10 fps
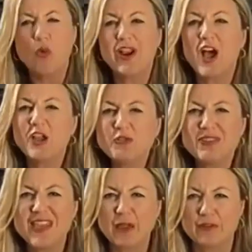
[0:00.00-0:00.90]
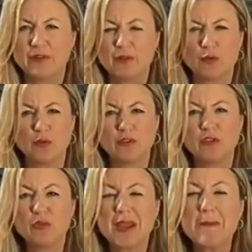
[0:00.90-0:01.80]
100,000 schools,
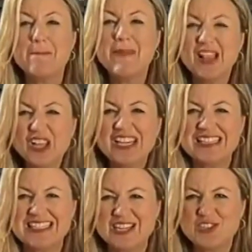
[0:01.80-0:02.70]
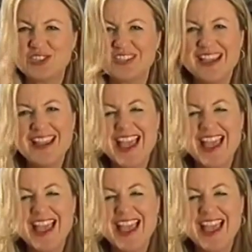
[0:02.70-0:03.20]
3 million teachers,